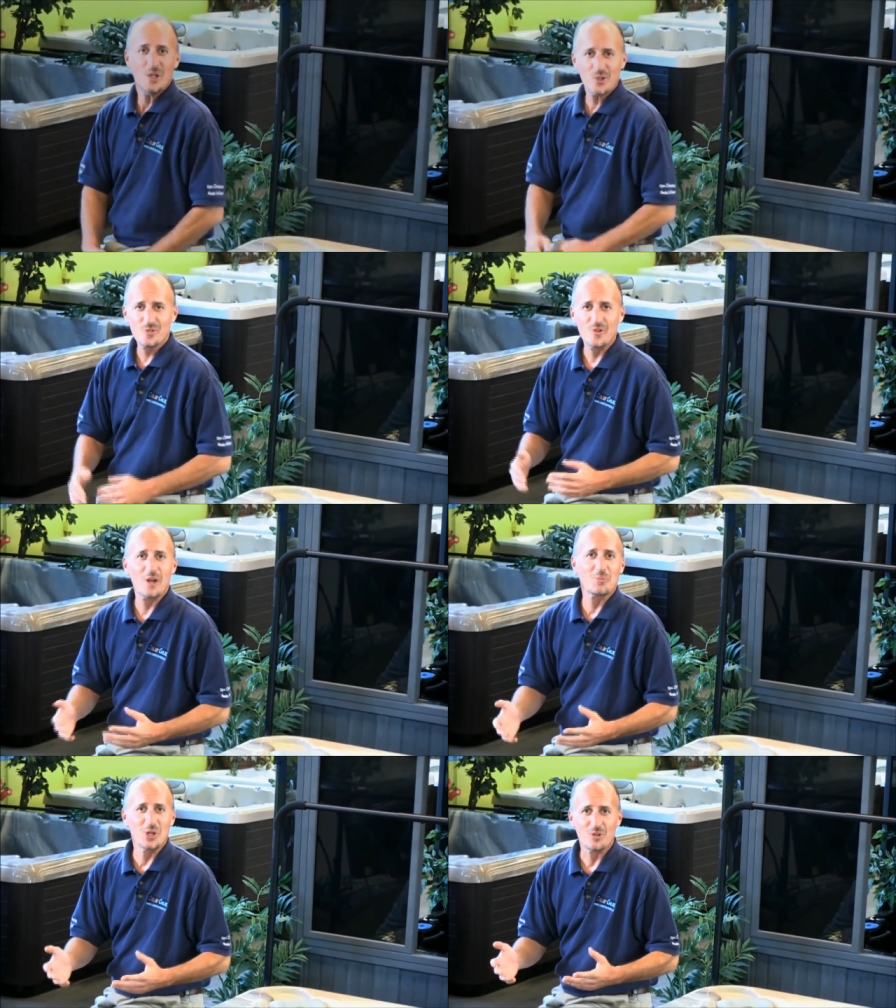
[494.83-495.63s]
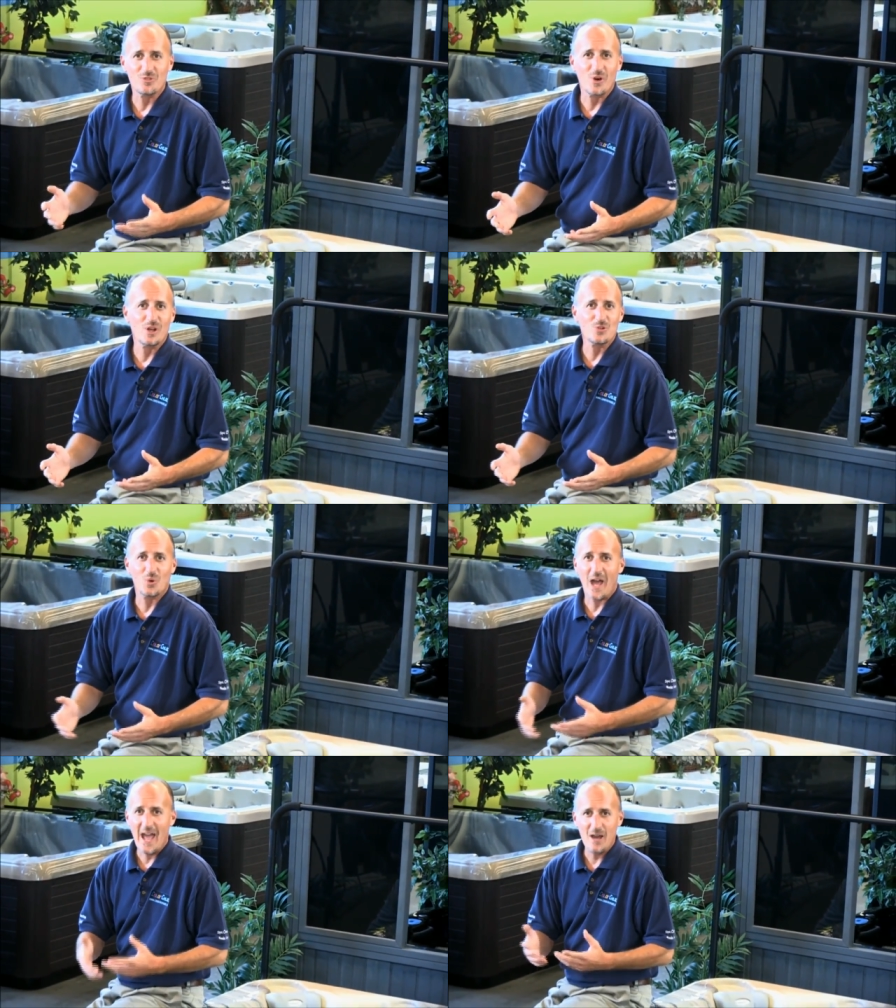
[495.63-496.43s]
Your family and friends
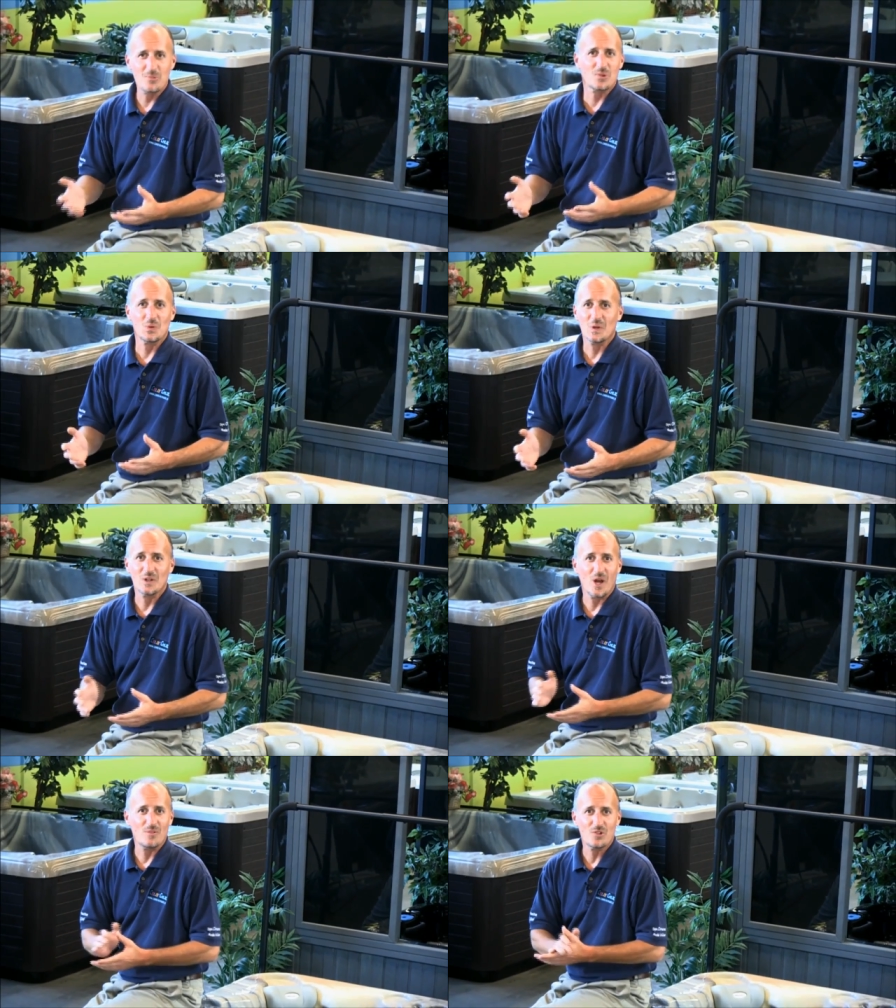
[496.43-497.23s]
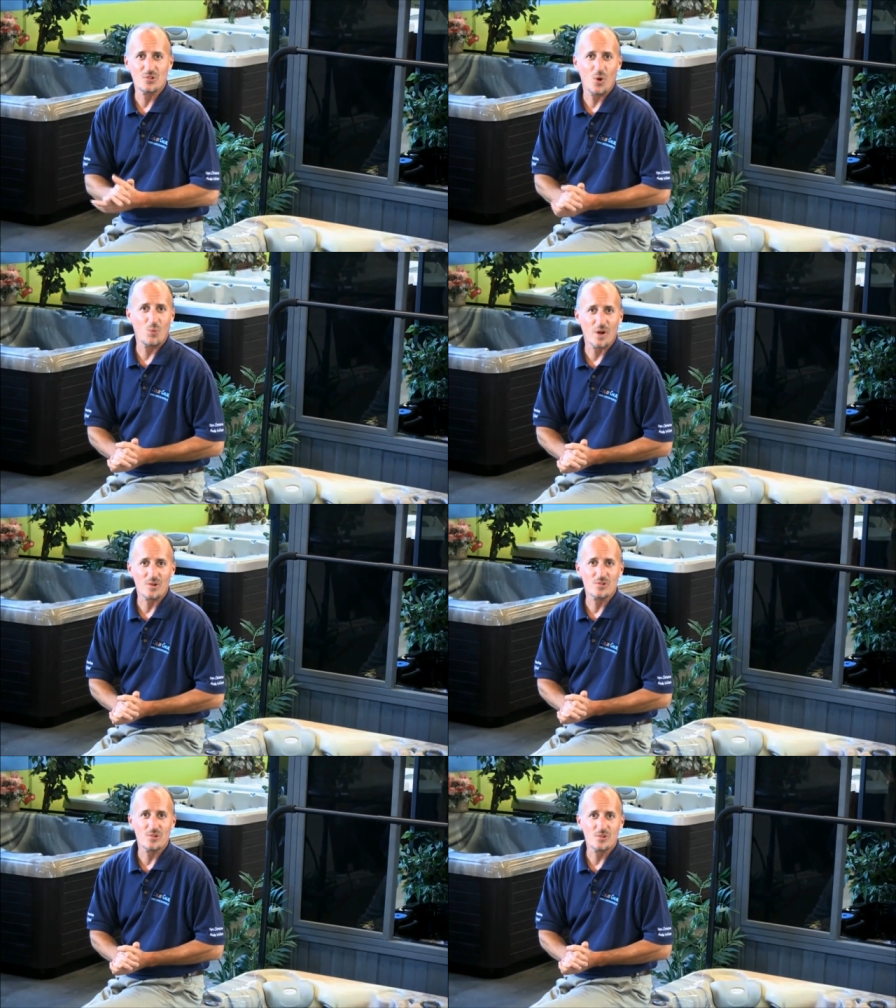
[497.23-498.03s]
will absolutely love a
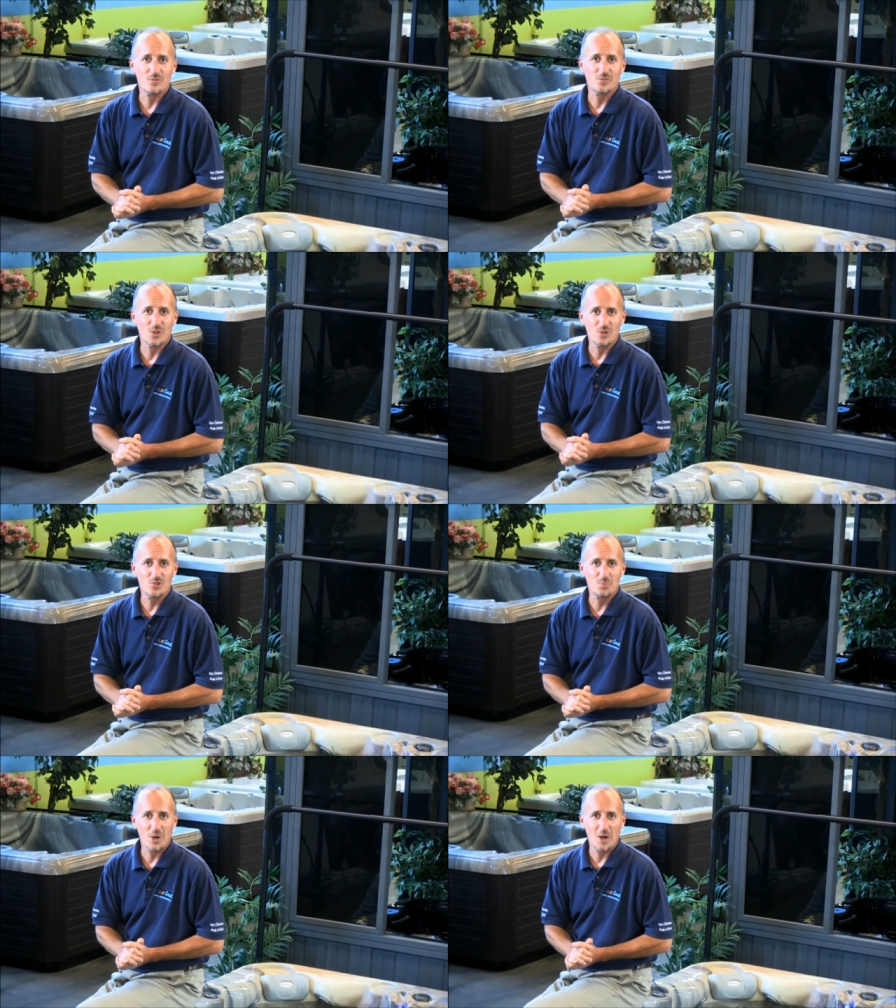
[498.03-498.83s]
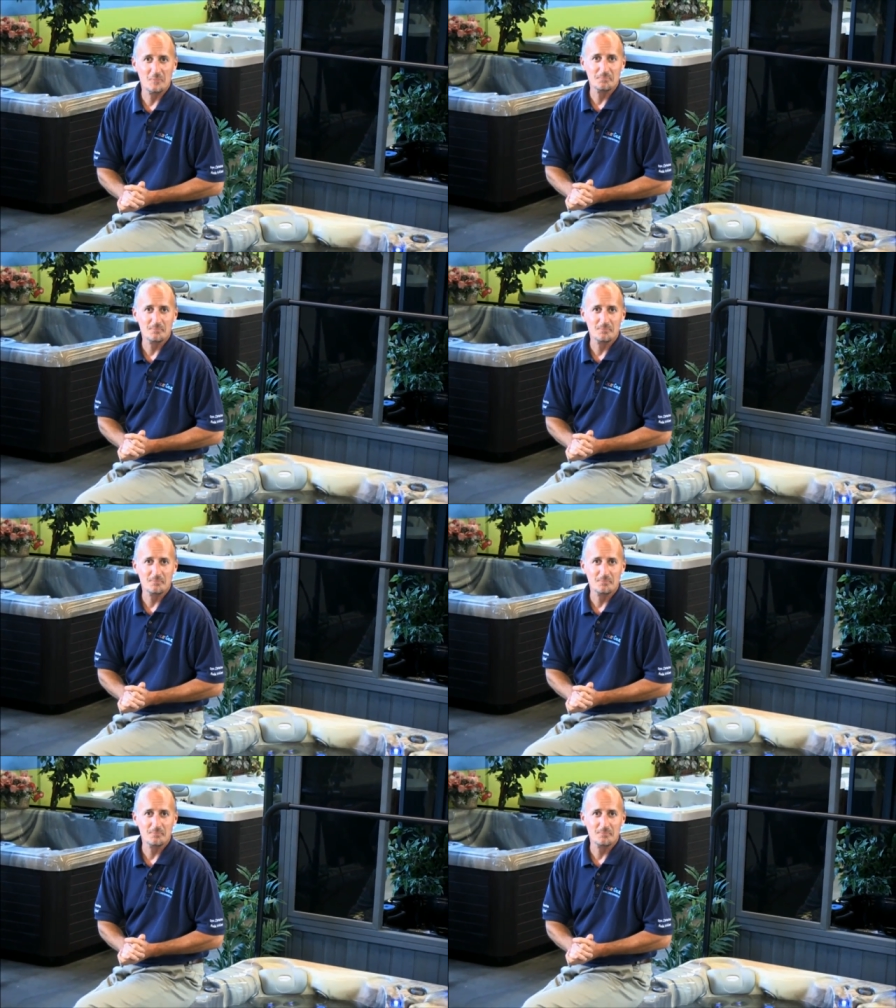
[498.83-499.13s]
saltwater system for your spa.